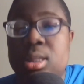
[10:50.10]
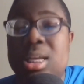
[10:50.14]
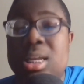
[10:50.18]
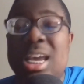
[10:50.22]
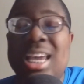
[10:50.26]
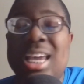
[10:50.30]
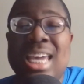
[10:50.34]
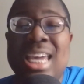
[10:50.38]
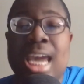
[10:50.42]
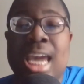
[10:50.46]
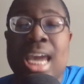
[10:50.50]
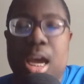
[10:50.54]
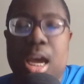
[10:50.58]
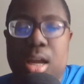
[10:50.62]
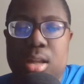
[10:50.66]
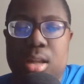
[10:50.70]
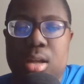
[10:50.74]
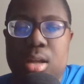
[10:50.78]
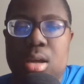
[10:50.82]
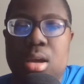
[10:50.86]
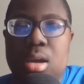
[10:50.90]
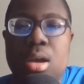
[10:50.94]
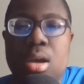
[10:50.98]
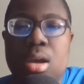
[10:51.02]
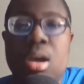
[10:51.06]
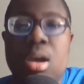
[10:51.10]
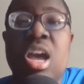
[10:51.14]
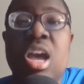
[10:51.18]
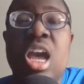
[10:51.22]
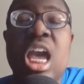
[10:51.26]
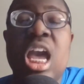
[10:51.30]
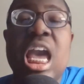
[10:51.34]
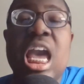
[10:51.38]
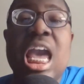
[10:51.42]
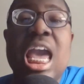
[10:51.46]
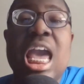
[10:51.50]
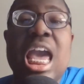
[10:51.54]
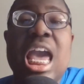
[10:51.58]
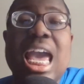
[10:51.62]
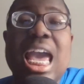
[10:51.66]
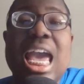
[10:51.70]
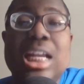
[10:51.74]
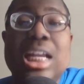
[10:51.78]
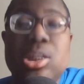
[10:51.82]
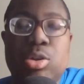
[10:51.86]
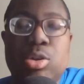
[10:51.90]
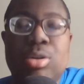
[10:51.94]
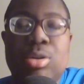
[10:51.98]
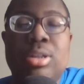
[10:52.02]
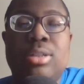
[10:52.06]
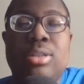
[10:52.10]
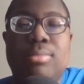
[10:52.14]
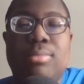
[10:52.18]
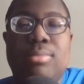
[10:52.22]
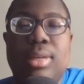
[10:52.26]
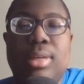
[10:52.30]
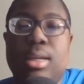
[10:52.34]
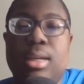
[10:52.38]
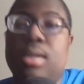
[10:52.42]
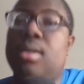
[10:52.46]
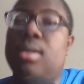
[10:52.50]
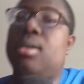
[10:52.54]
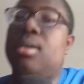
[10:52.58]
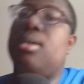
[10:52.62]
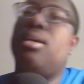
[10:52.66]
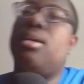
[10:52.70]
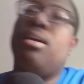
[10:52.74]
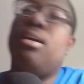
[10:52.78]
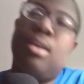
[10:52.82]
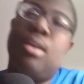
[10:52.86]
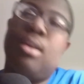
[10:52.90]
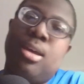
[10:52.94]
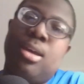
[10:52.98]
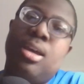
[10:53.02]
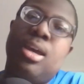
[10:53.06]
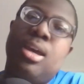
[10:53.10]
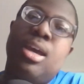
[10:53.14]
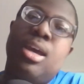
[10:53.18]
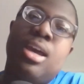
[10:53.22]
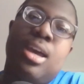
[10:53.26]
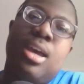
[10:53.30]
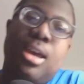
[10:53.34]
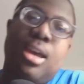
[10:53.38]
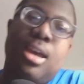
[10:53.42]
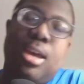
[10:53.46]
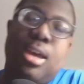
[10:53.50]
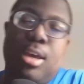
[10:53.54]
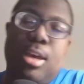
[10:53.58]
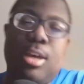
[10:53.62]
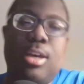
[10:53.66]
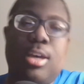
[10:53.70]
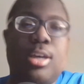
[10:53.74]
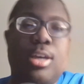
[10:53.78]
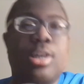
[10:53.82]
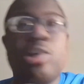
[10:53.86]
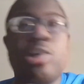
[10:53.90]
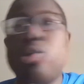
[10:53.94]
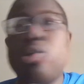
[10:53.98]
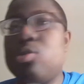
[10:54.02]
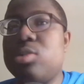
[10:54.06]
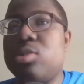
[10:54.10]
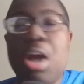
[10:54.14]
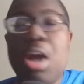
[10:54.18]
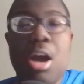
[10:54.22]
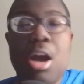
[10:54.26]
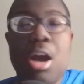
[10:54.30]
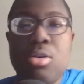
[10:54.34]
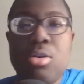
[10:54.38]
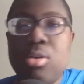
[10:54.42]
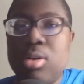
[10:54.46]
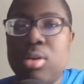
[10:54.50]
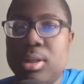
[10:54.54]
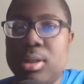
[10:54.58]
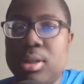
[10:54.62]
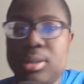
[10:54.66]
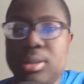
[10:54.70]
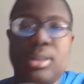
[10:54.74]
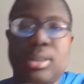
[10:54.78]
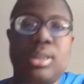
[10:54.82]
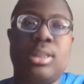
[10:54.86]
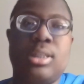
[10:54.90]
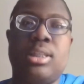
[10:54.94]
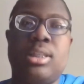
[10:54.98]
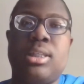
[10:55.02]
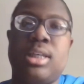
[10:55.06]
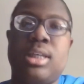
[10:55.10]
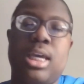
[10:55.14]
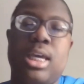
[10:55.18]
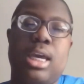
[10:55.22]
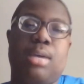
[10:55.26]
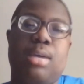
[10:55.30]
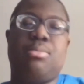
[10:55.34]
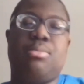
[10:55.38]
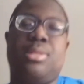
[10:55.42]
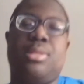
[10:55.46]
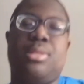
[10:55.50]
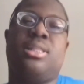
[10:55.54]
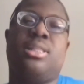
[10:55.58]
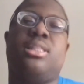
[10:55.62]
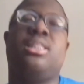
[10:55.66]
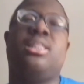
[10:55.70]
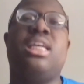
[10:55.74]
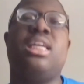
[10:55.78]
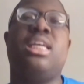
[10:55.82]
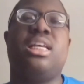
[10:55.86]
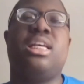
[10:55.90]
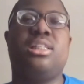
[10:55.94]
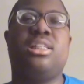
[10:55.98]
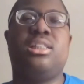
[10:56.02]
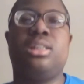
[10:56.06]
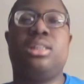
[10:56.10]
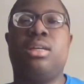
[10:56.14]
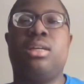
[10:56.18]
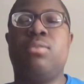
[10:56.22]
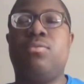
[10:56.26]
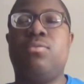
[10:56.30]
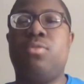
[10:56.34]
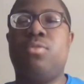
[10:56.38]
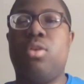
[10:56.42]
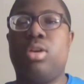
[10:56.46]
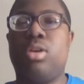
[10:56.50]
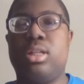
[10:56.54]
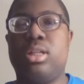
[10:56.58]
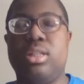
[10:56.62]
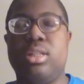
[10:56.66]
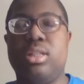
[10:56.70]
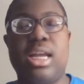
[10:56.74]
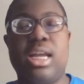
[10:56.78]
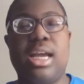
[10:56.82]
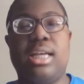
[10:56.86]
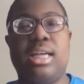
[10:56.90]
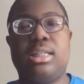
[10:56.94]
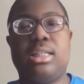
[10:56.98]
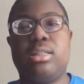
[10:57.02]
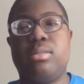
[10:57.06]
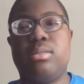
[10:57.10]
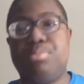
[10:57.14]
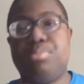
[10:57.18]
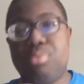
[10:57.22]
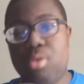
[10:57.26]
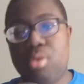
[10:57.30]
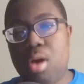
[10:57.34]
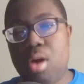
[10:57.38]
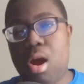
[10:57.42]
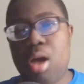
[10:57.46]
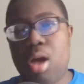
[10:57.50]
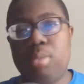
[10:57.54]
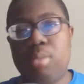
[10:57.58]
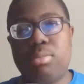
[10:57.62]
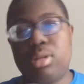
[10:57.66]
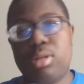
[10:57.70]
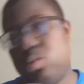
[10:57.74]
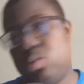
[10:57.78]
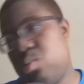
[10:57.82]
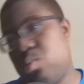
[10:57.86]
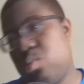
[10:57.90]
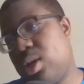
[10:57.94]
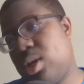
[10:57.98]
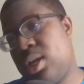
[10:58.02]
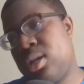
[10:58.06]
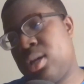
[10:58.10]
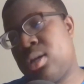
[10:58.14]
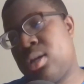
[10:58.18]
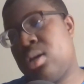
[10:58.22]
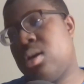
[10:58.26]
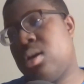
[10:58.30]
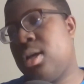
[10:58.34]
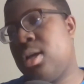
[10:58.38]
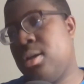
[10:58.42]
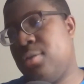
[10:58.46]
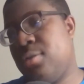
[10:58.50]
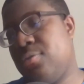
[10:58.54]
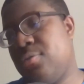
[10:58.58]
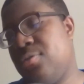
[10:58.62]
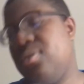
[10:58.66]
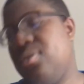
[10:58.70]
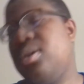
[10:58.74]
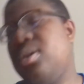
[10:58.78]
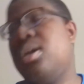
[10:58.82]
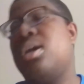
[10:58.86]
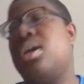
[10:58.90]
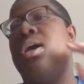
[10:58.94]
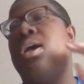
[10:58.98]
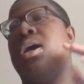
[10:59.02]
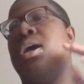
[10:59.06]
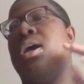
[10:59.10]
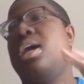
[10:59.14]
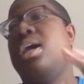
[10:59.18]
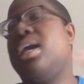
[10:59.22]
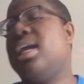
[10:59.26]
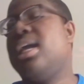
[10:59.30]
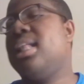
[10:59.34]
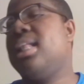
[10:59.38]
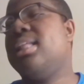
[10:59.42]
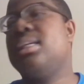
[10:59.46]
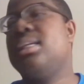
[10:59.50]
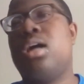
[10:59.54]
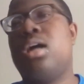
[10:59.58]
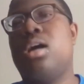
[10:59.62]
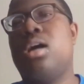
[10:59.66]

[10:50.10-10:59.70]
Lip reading: they can. And trust me, you're not going to escape this for the next probably week of any